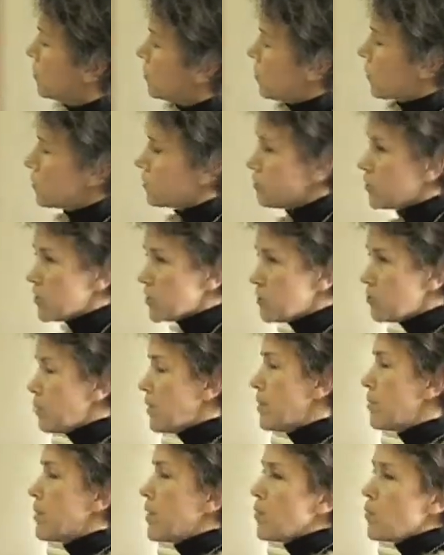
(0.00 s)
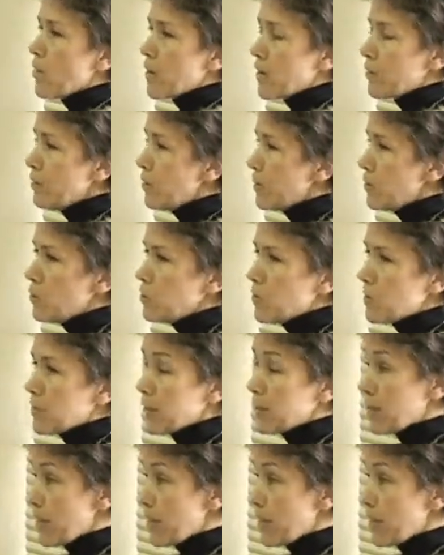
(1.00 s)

just read about what I've been doing.